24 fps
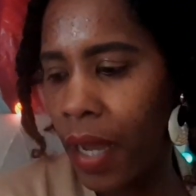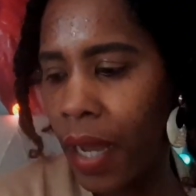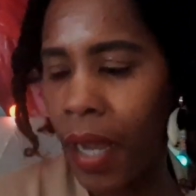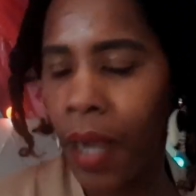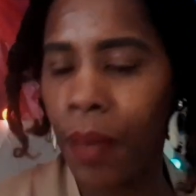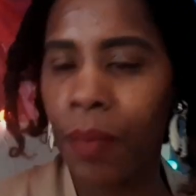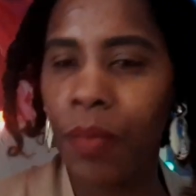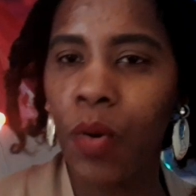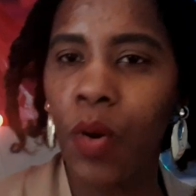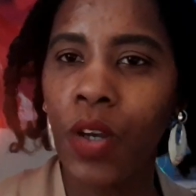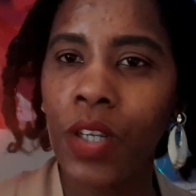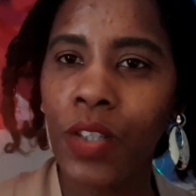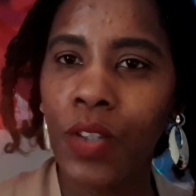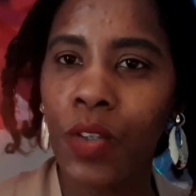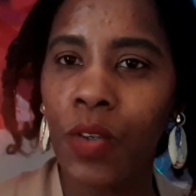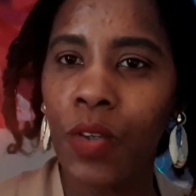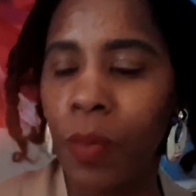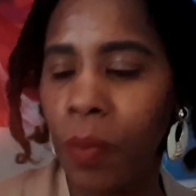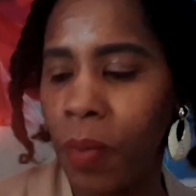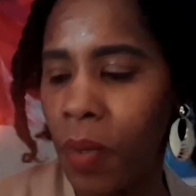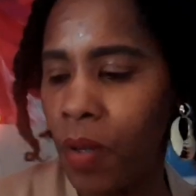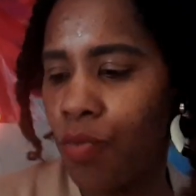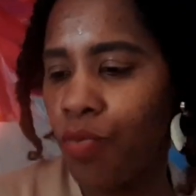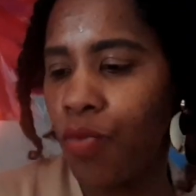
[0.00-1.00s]
I'm going
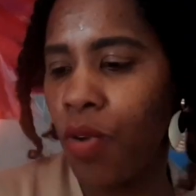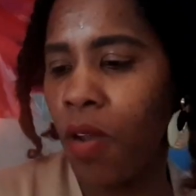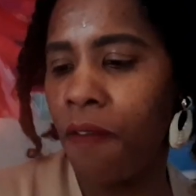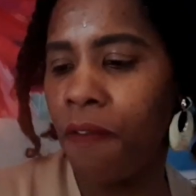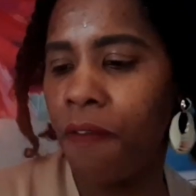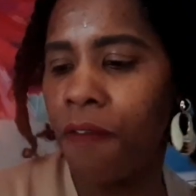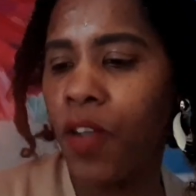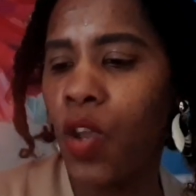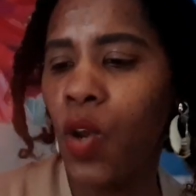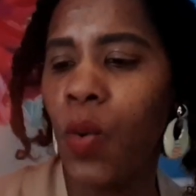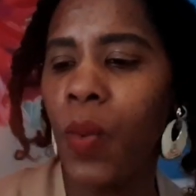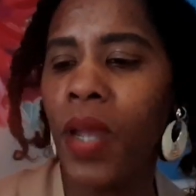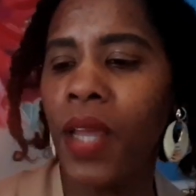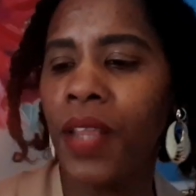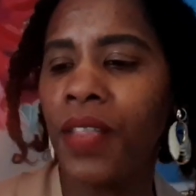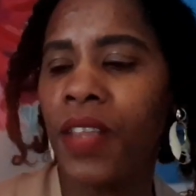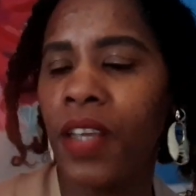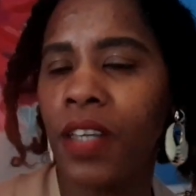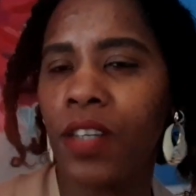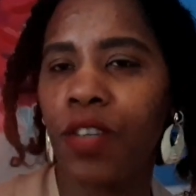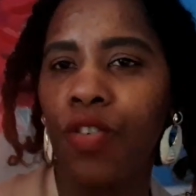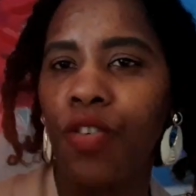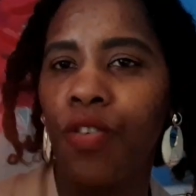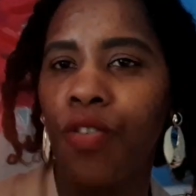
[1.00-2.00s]
to be reviewing
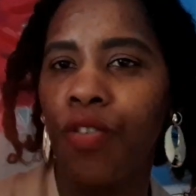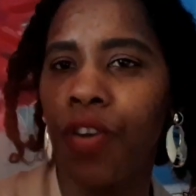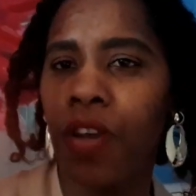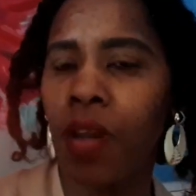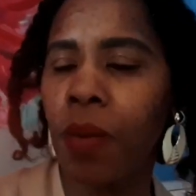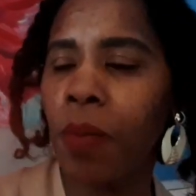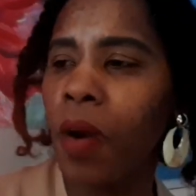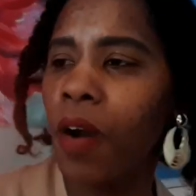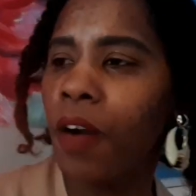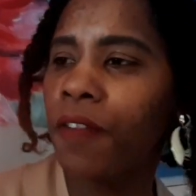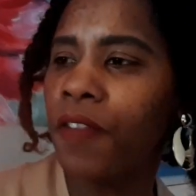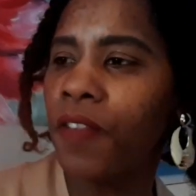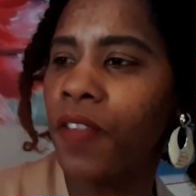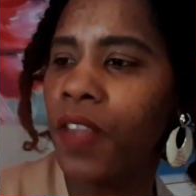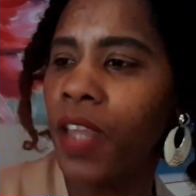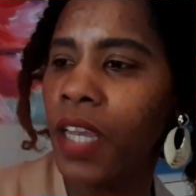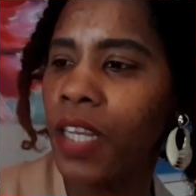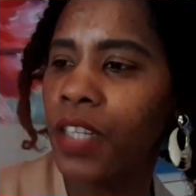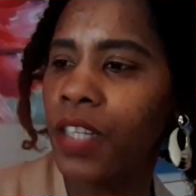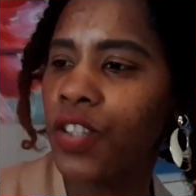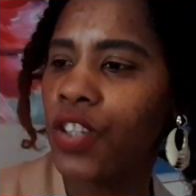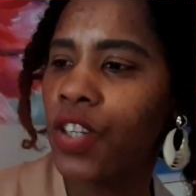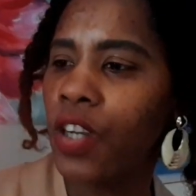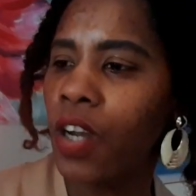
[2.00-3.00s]
this cream of
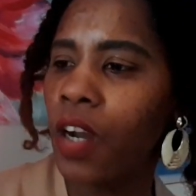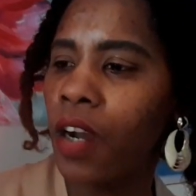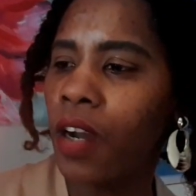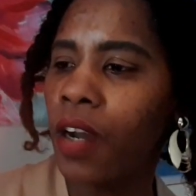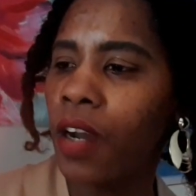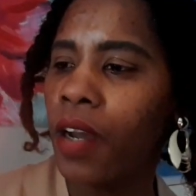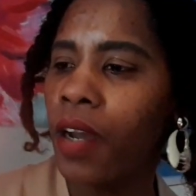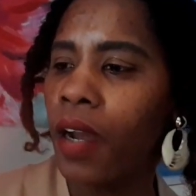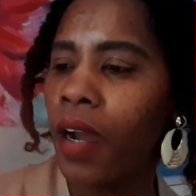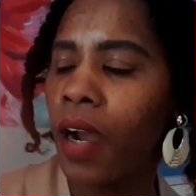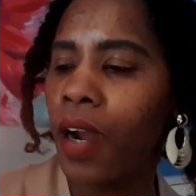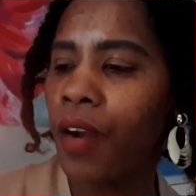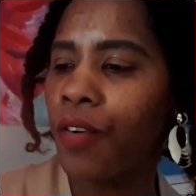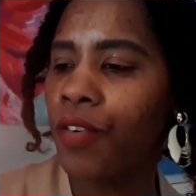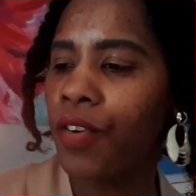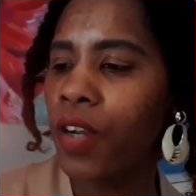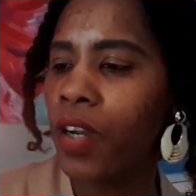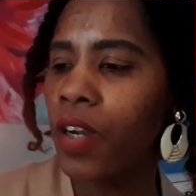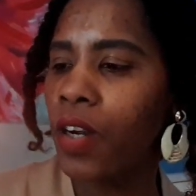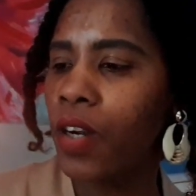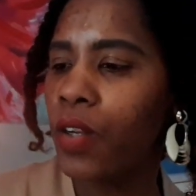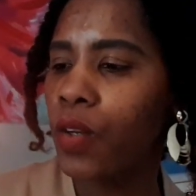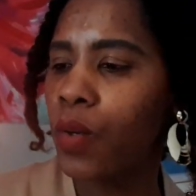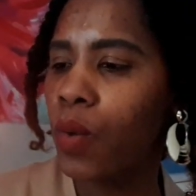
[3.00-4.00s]
nature
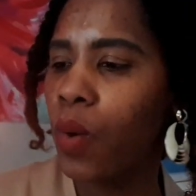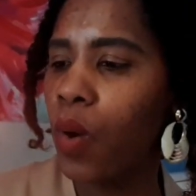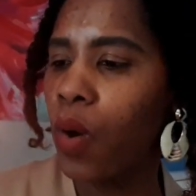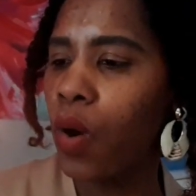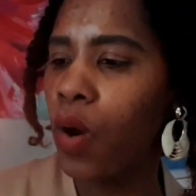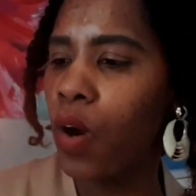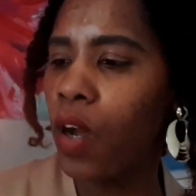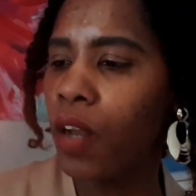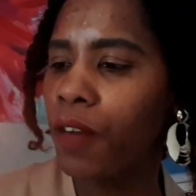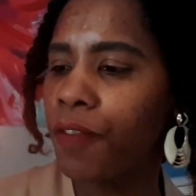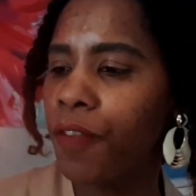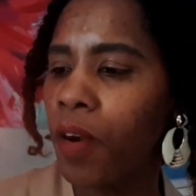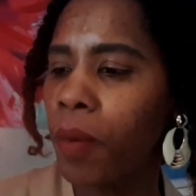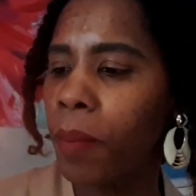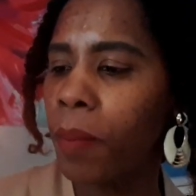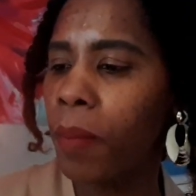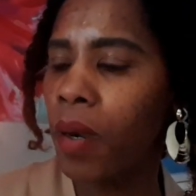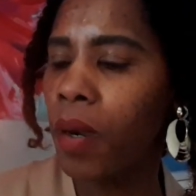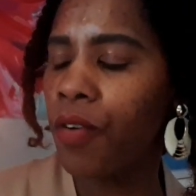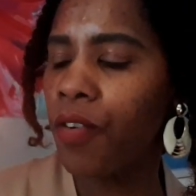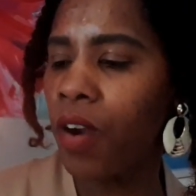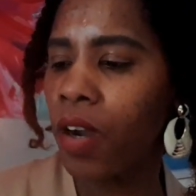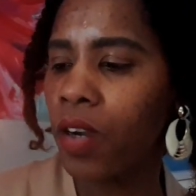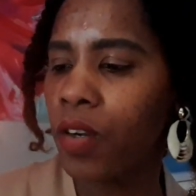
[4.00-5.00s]
argan oil from
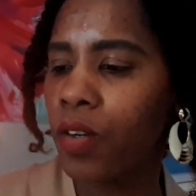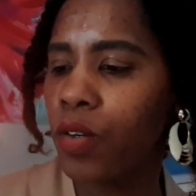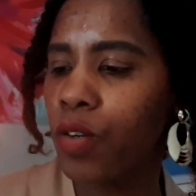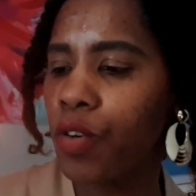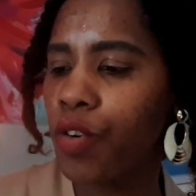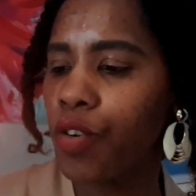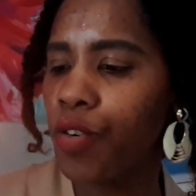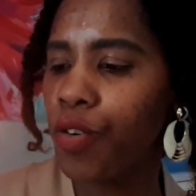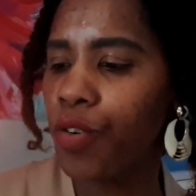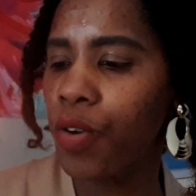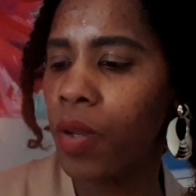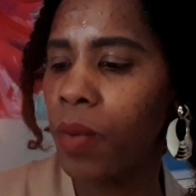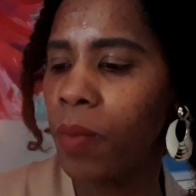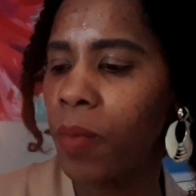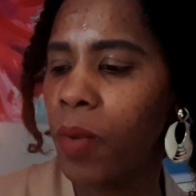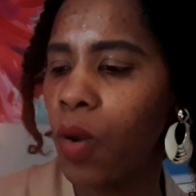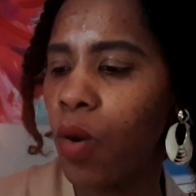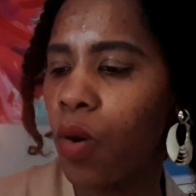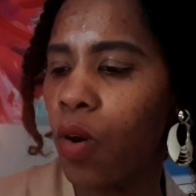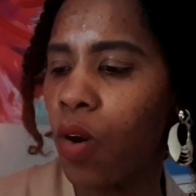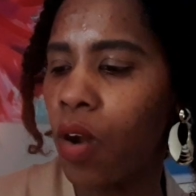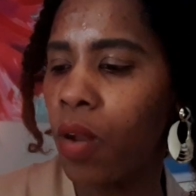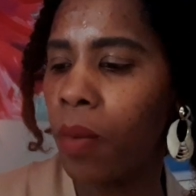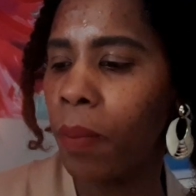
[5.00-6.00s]
Morocco, creamy
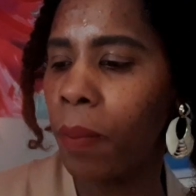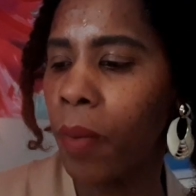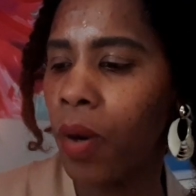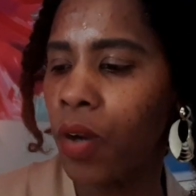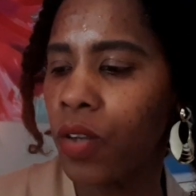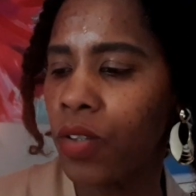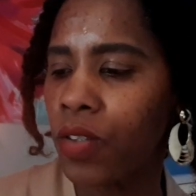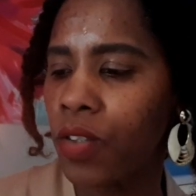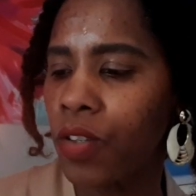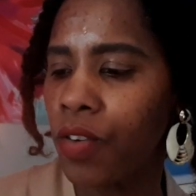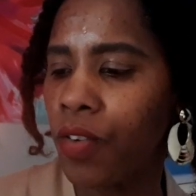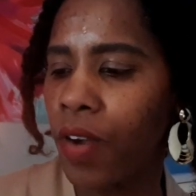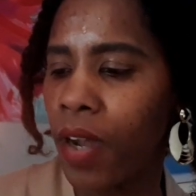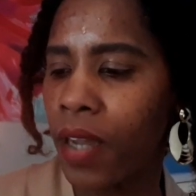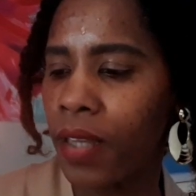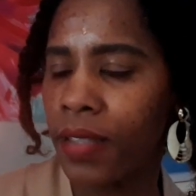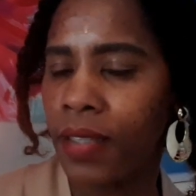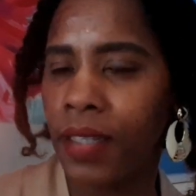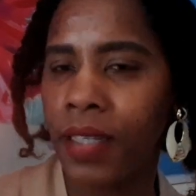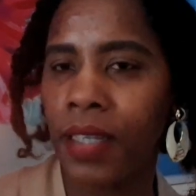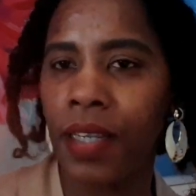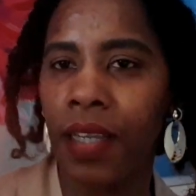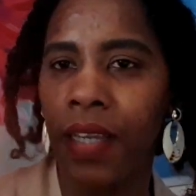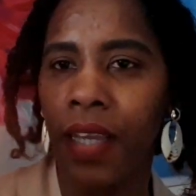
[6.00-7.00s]
oil
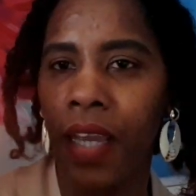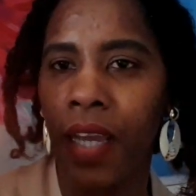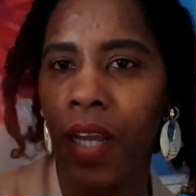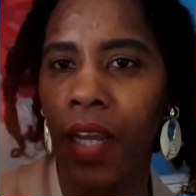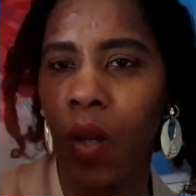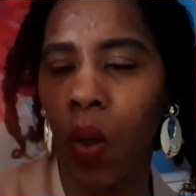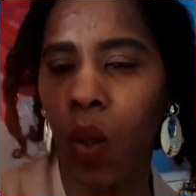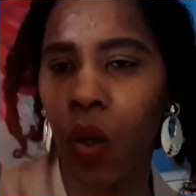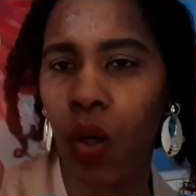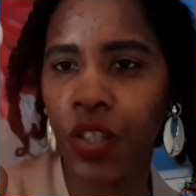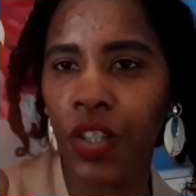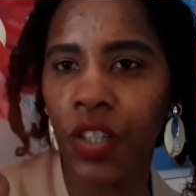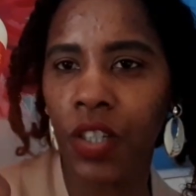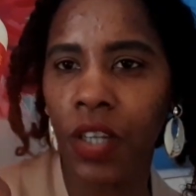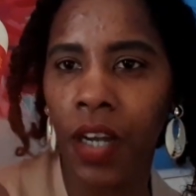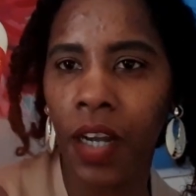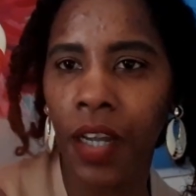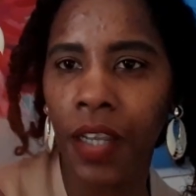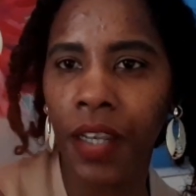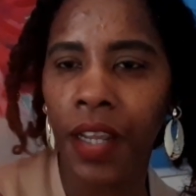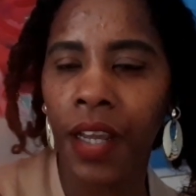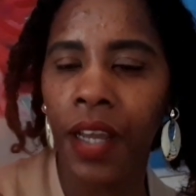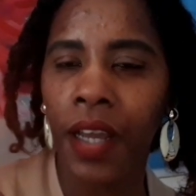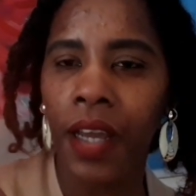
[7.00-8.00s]
moisturizing hair
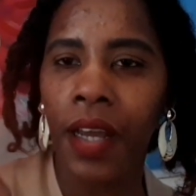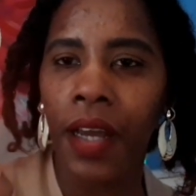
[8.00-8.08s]
lotion.